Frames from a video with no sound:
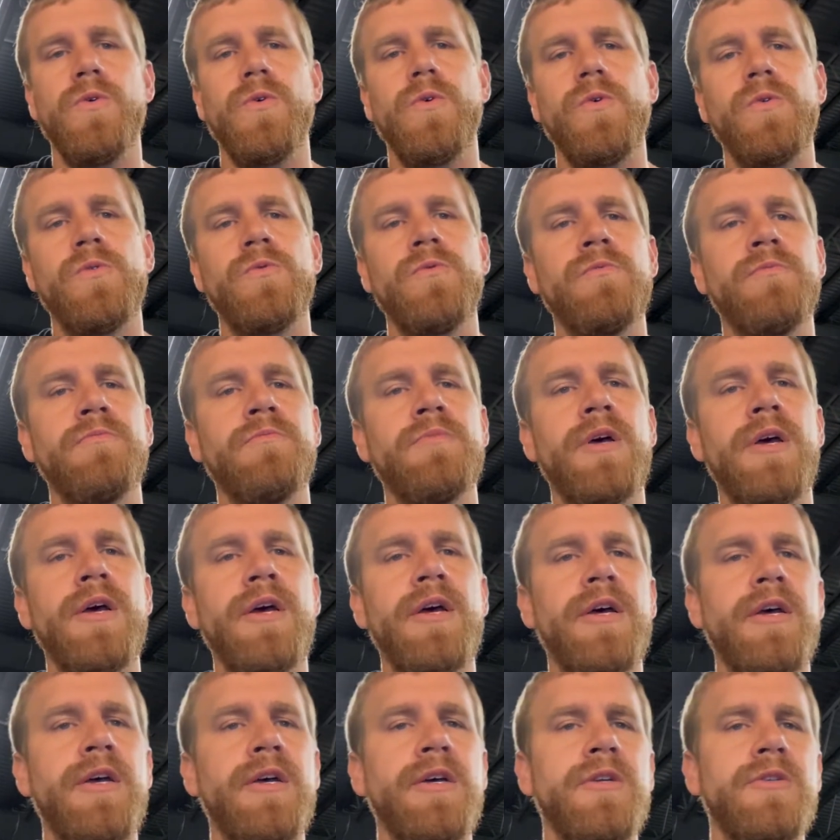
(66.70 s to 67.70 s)
Oh,
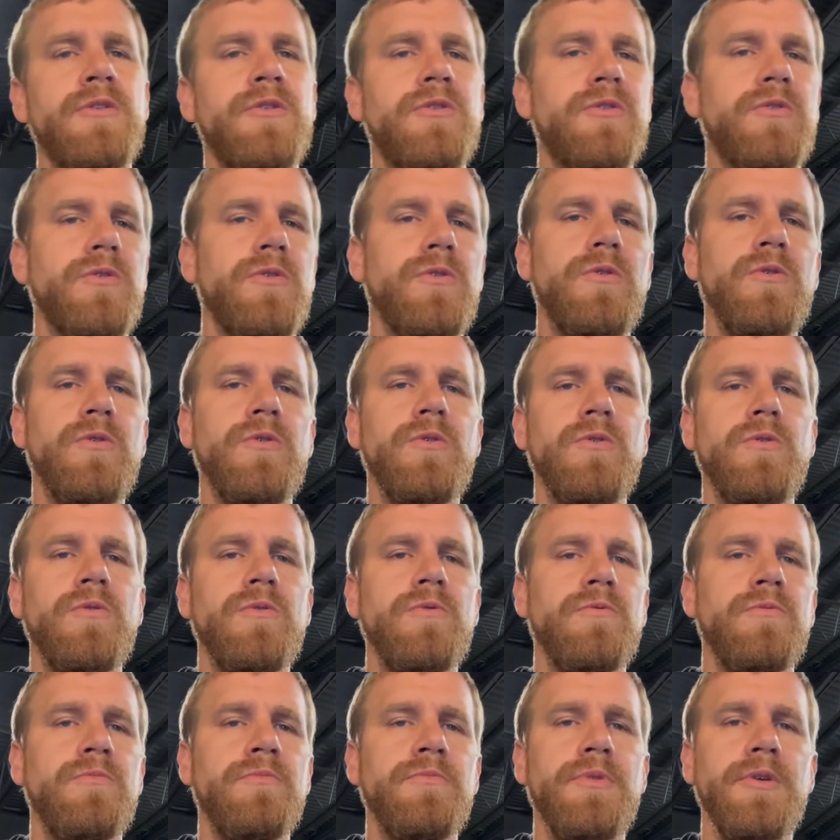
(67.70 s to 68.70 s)
my
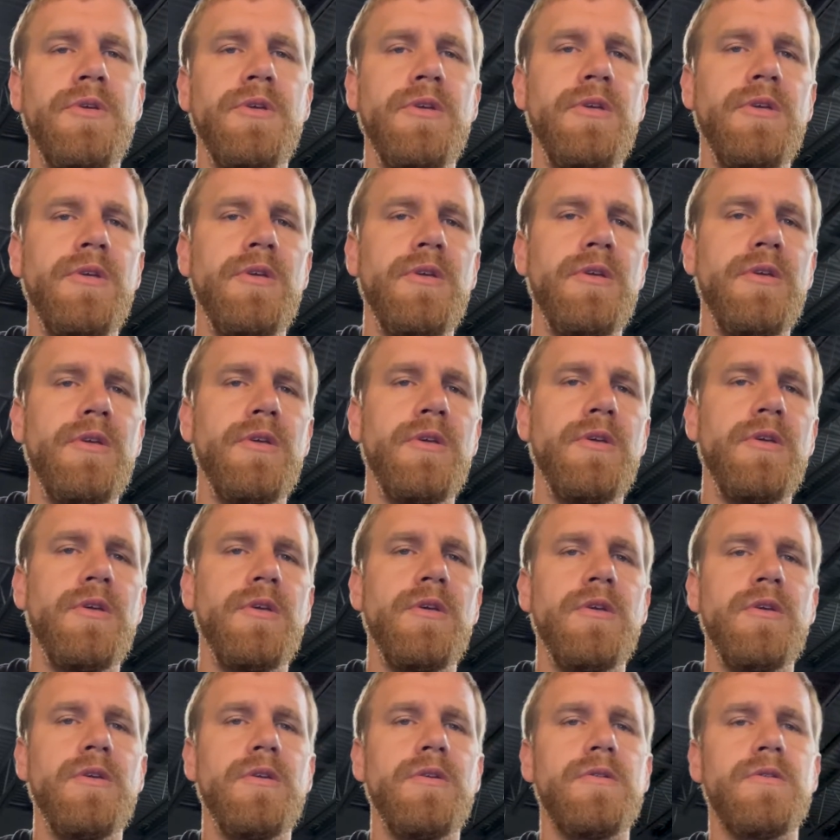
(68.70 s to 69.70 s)
soul,
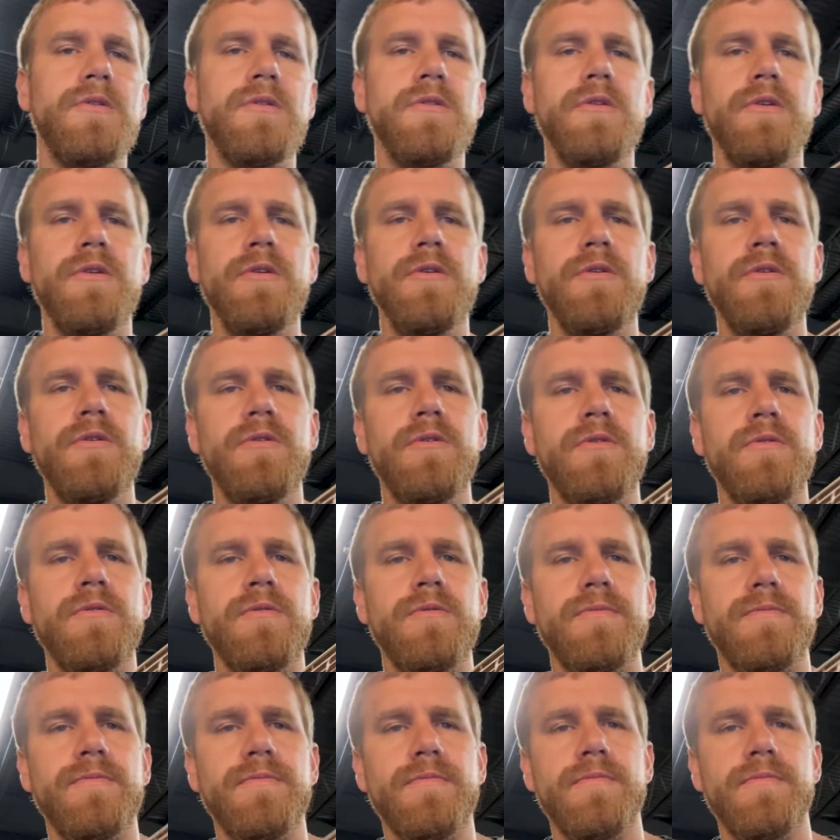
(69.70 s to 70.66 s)
be still.